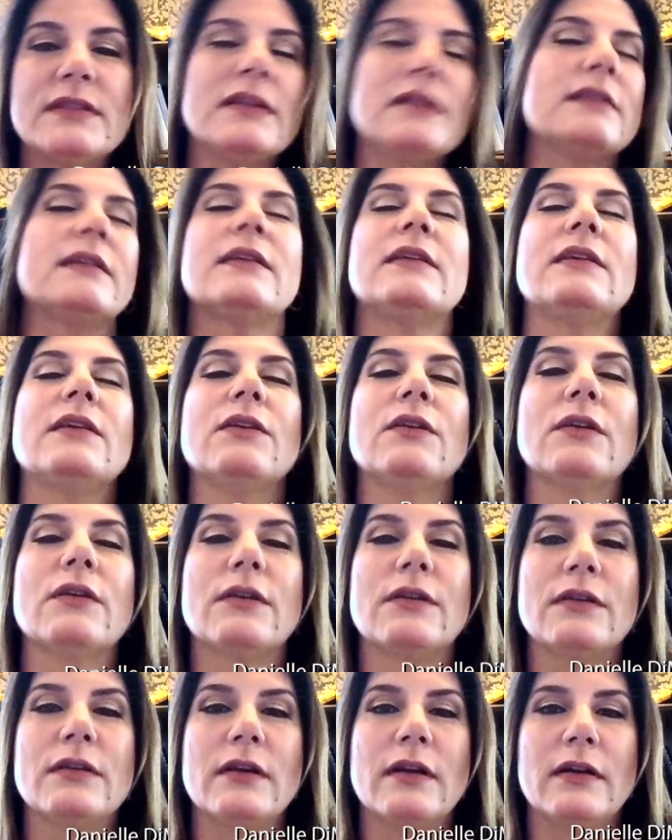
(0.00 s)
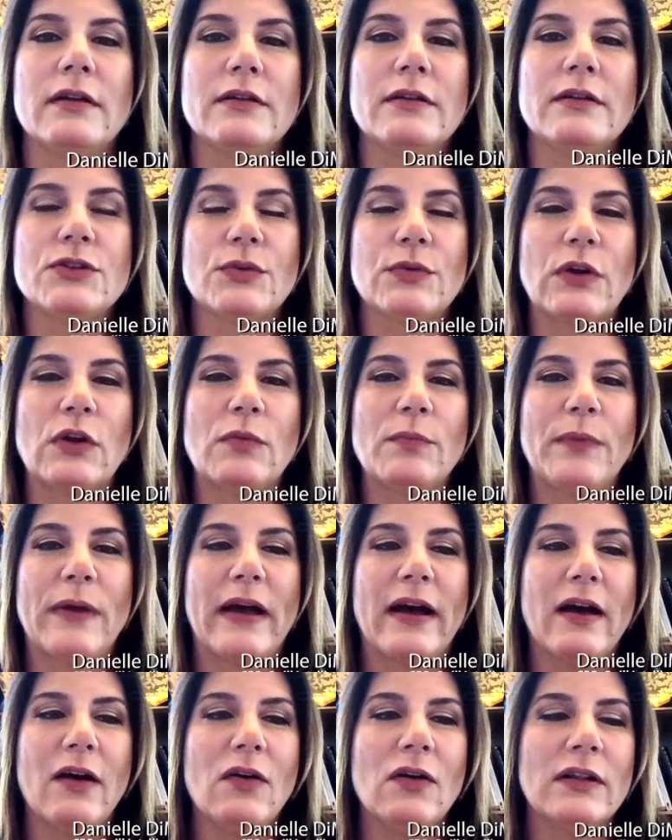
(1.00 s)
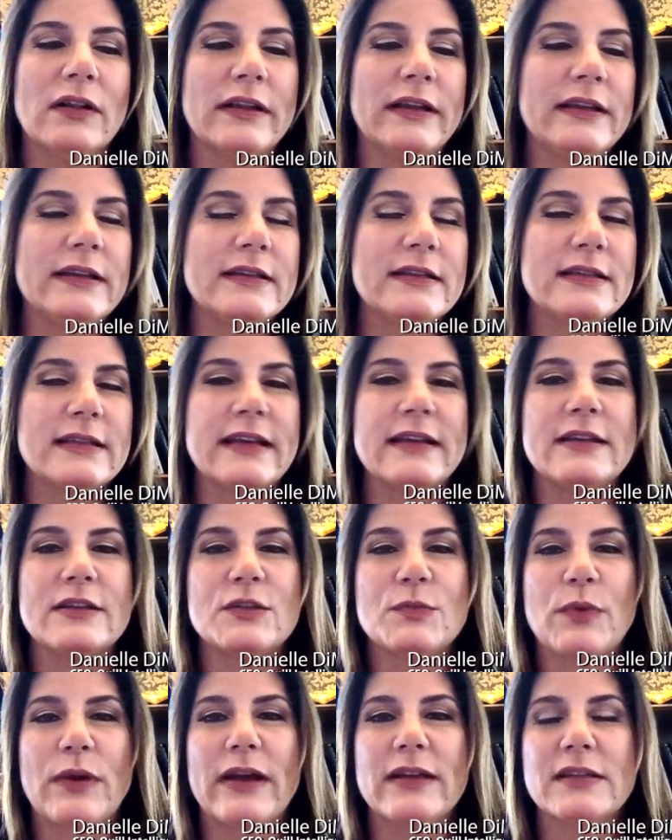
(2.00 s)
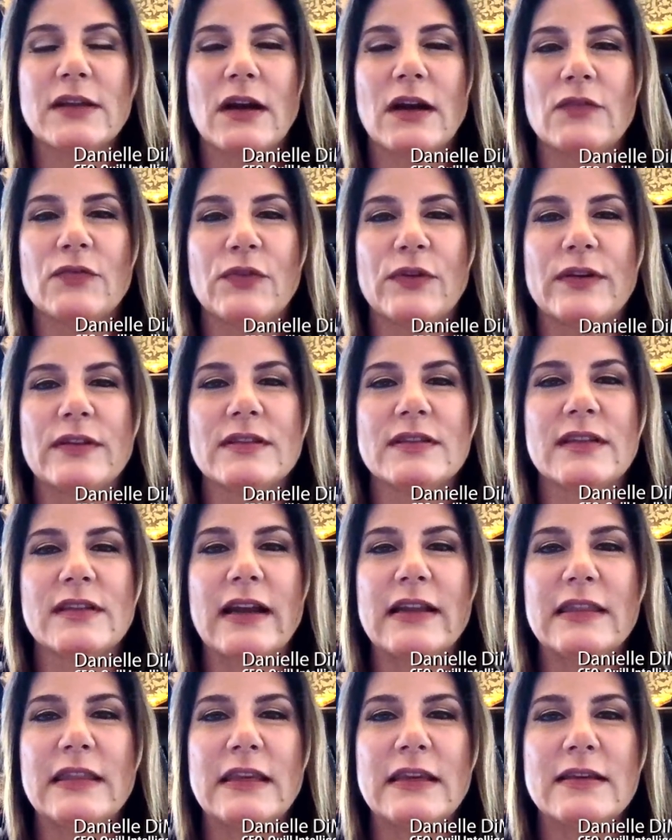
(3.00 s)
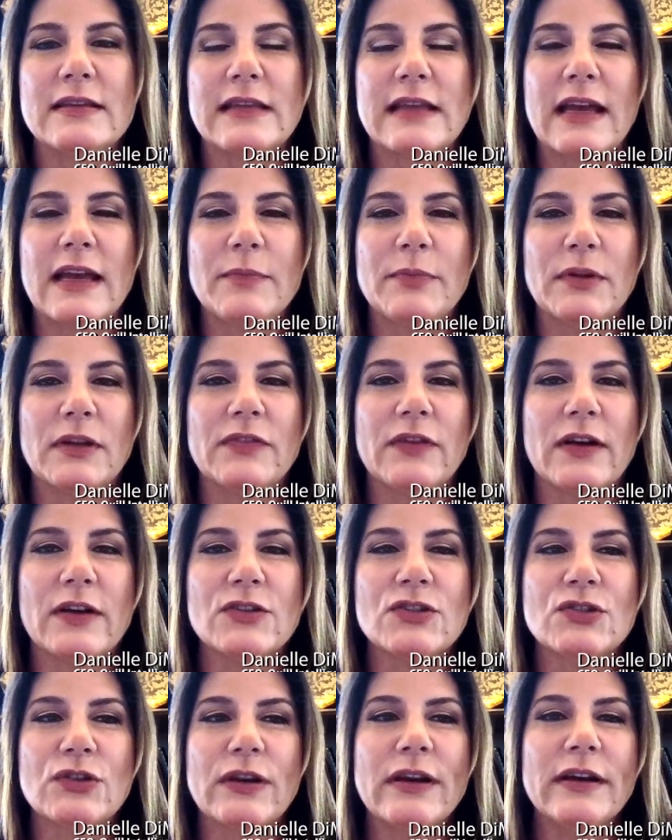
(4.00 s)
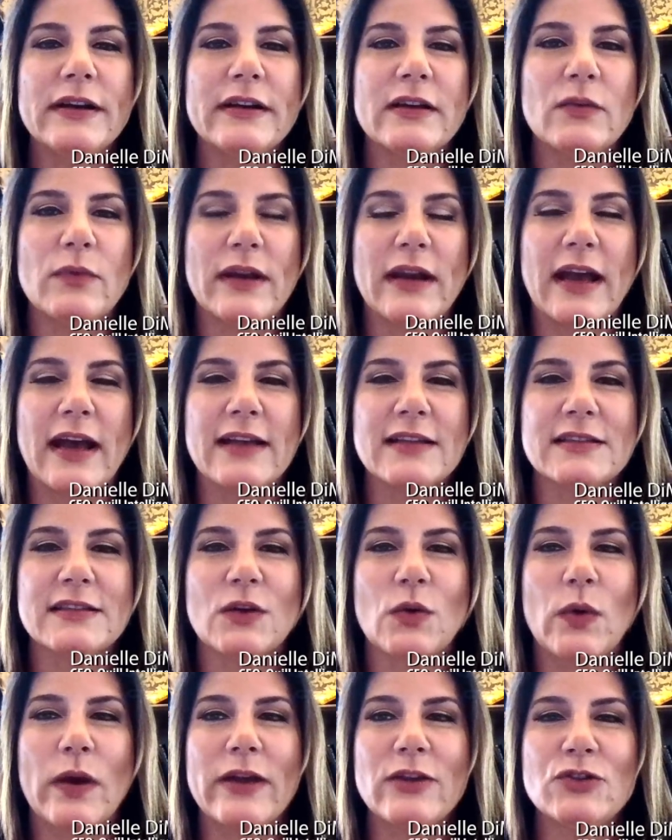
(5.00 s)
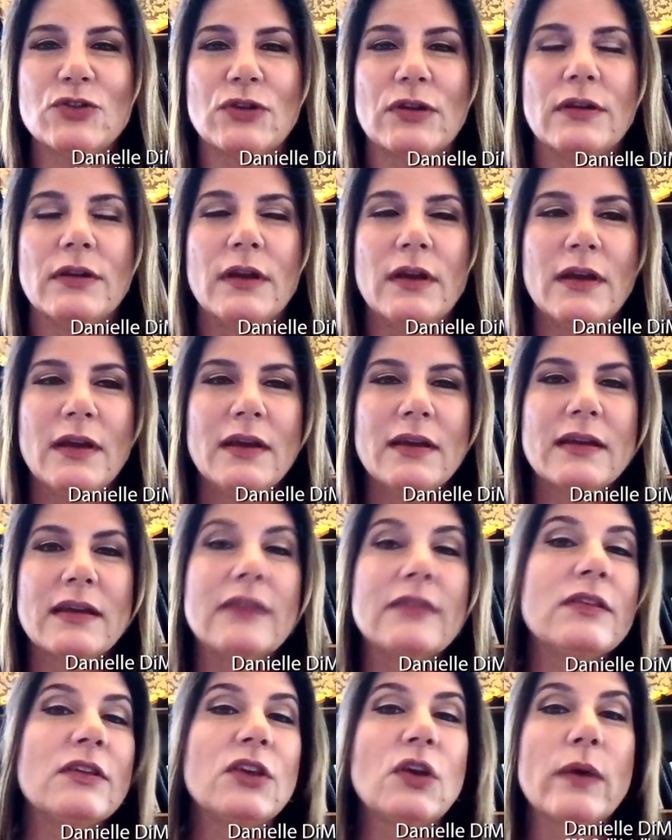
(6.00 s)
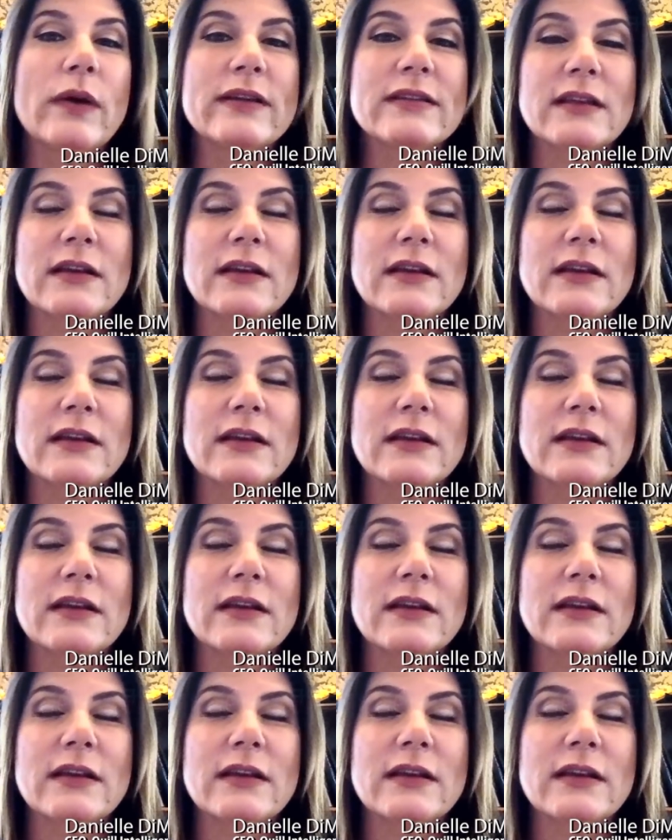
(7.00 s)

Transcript: to hear Jerome Powell in his latest press conference cite the example of Australia when asked the question, can the U.S.